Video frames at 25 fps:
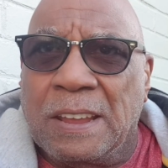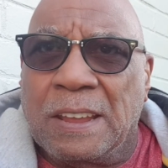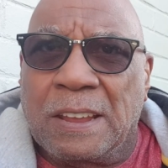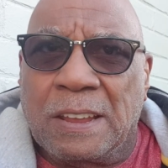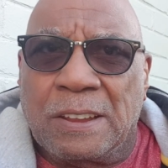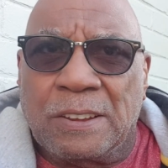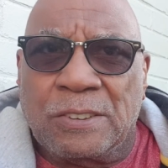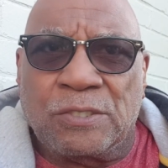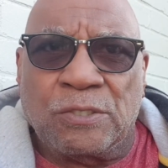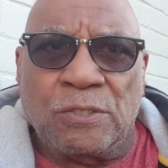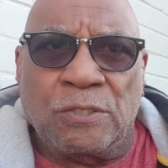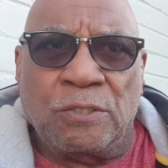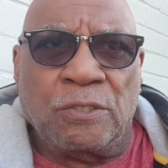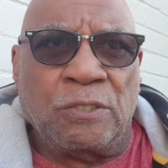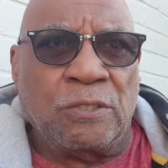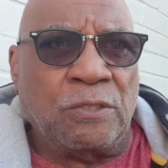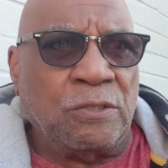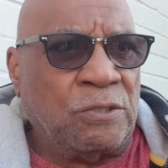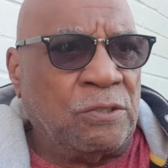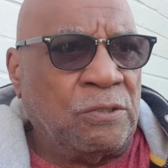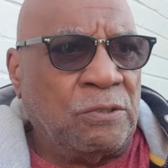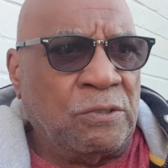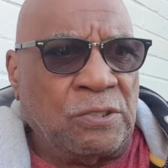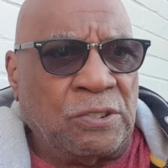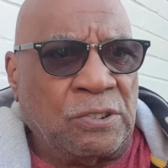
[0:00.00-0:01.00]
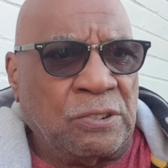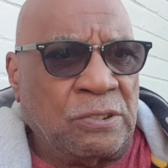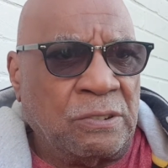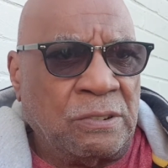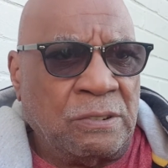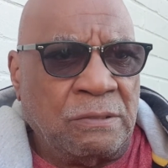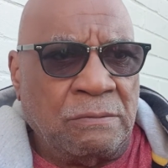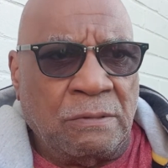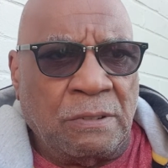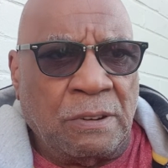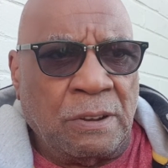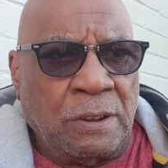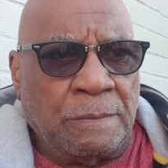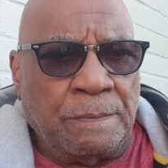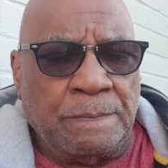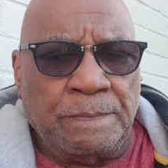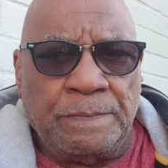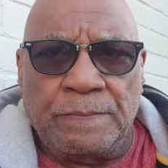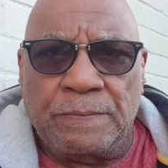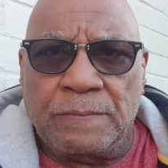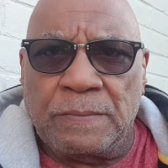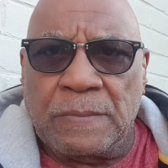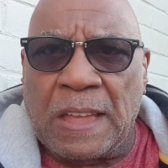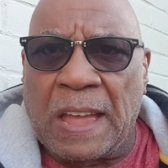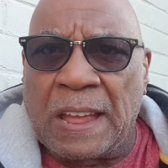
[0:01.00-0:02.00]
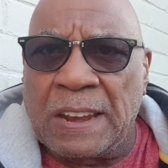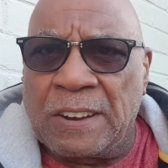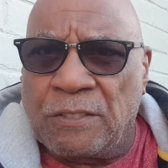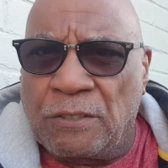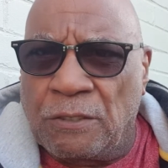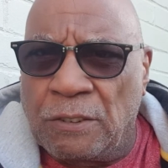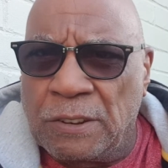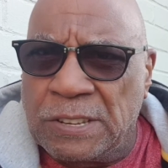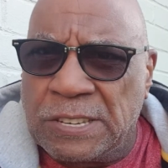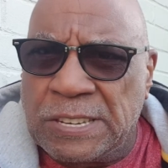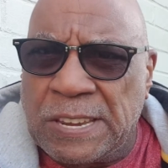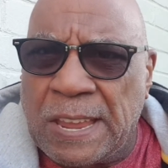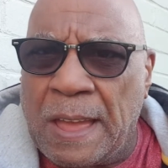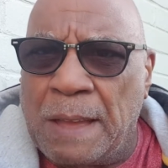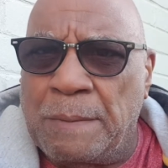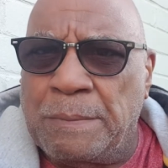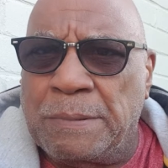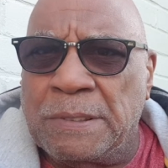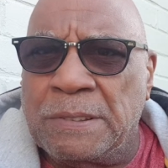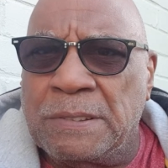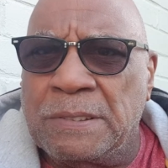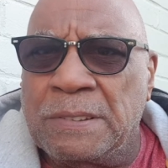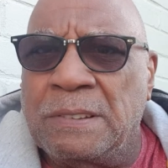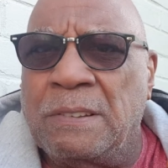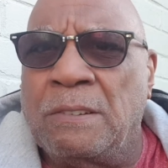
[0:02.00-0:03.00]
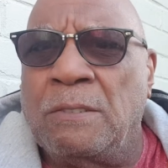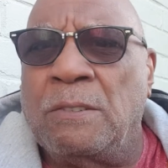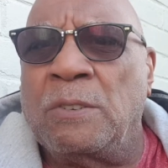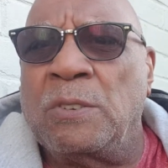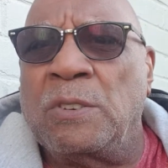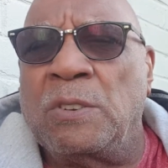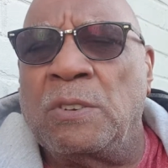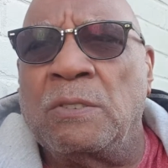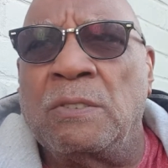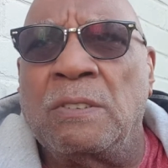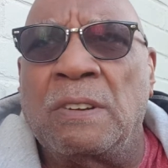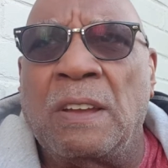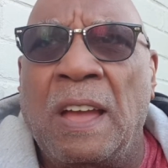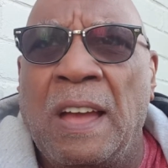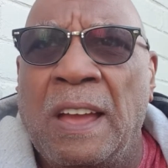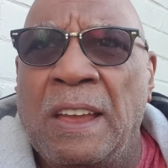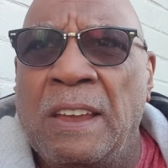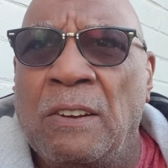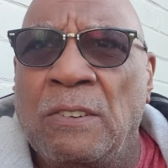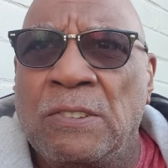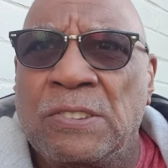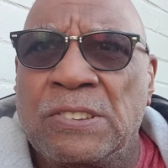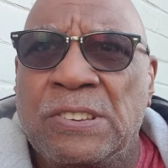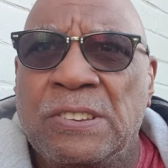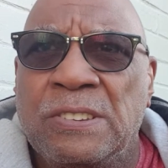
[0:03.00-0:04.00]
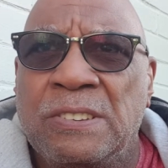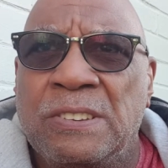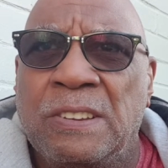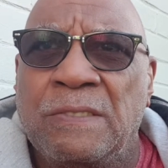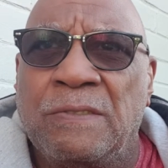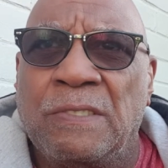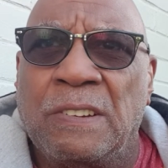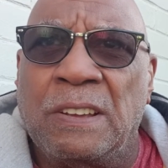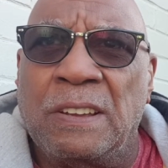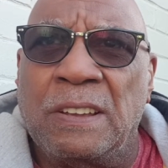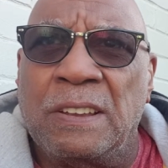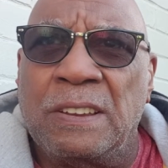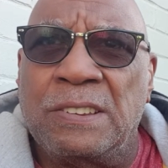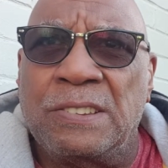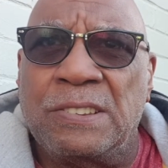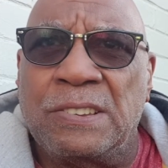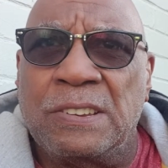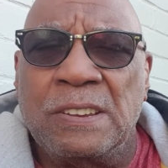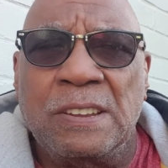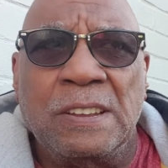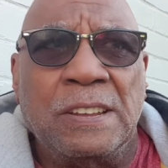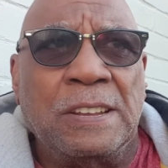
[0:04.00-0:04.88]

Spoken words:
so you could use your Android tablet or your iOS device.